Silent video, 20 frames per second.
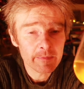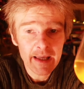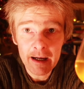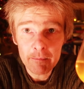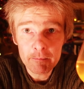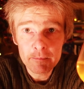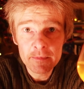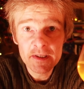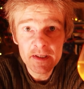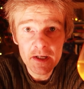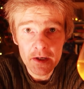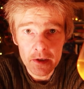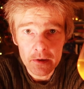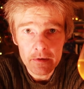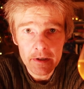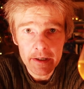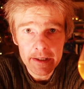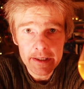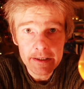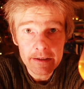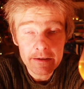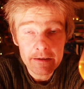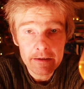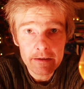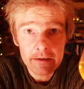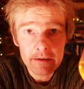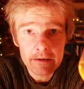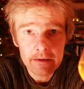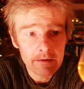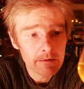Absolutely
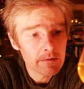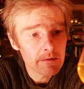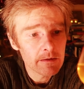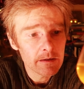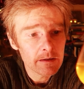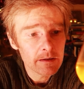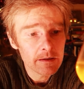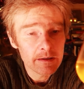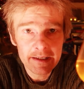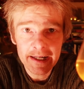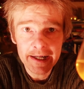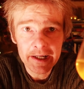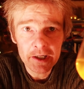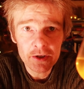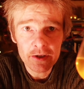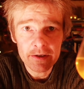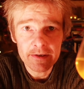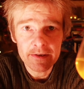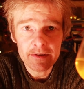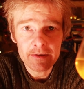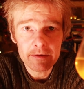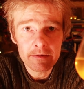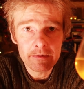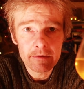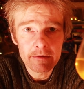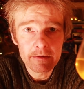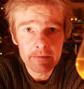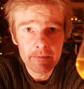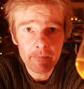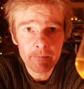delicious.
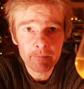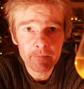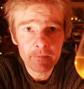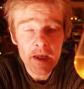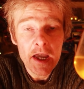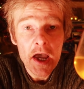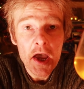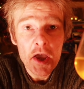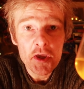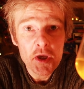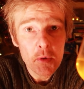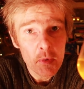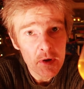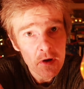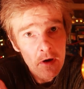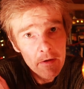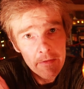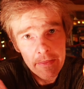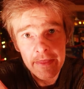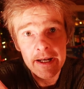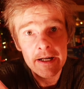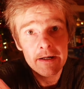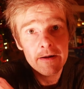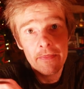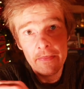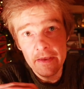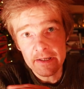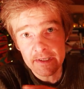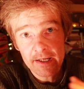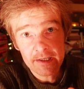You would not
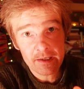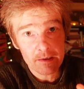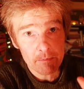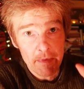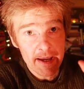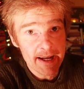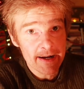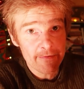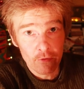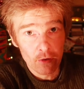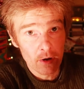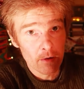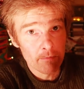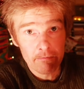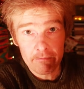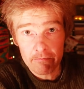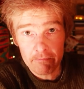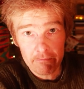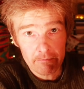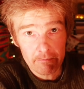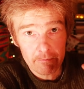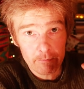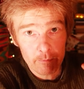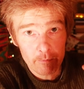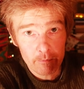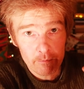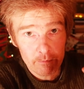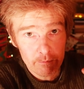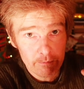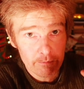think this is made from
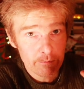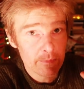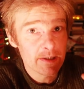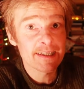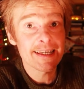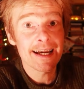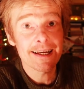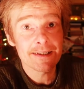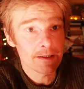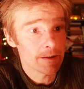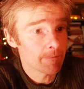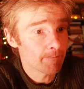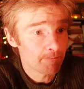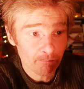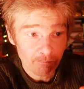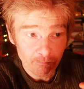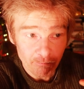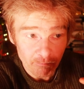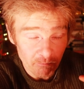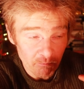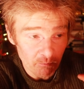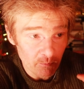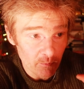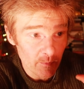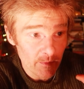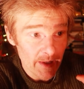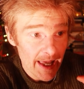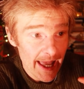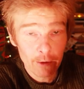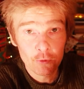Passata,
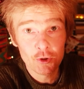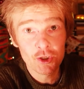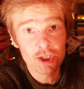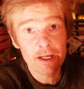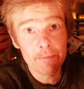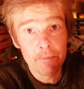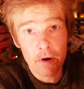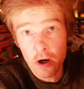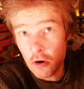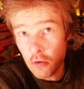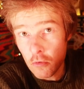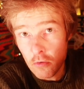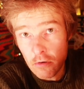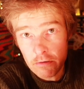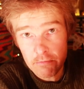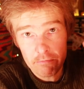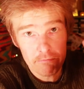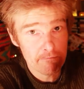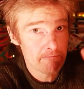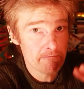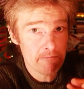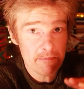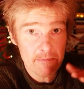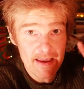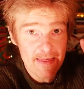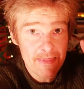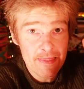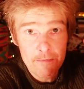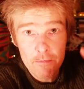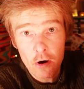El Cheapo
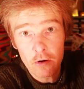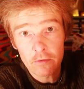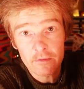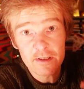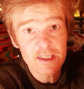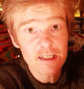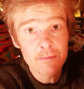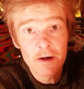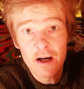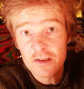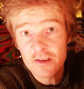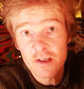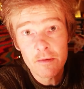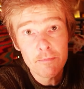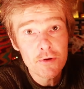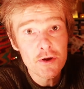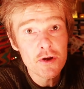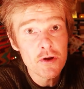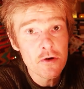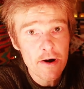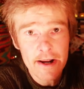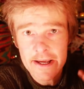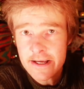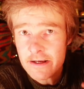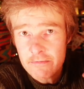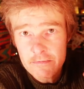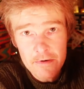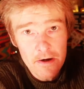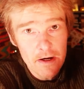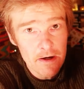in the box tomato puree.